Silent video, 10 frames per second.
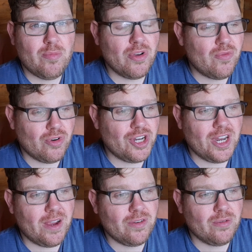point rushing
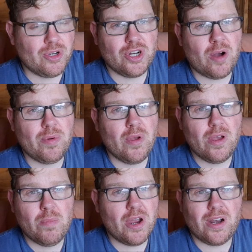out to a shop,
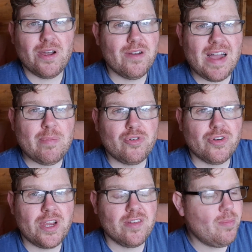buying a load of apple
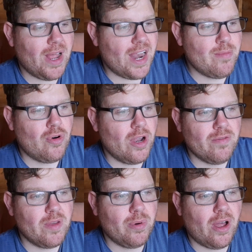trees and planting them all over
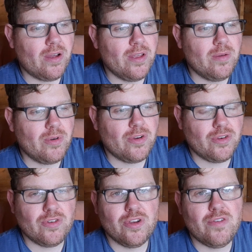your plot, because
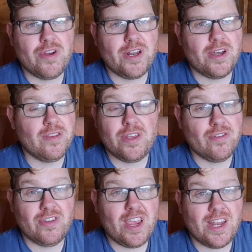you'll soon realise that you've
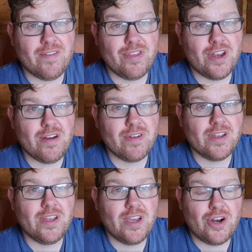just taken everything over.
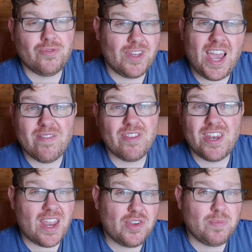And obviously everything
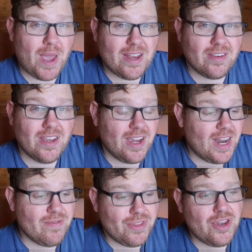needs space, and
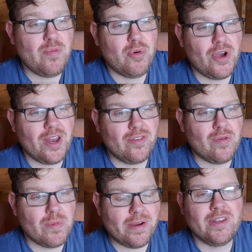everything you put in
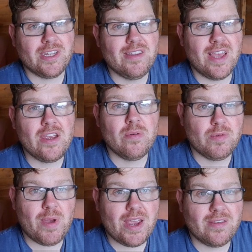somewhere is going to take up
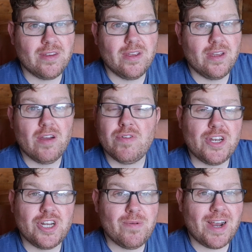space.
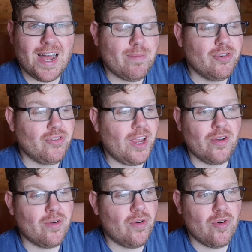Eventually when an apple tree
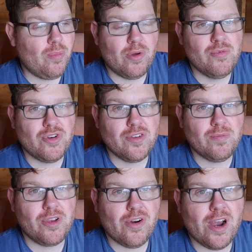or a plum tree or
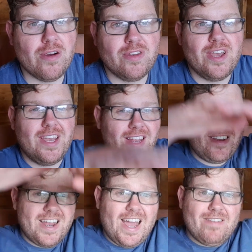something grows, it's
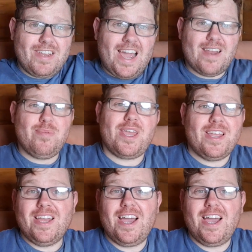going to have a canopy,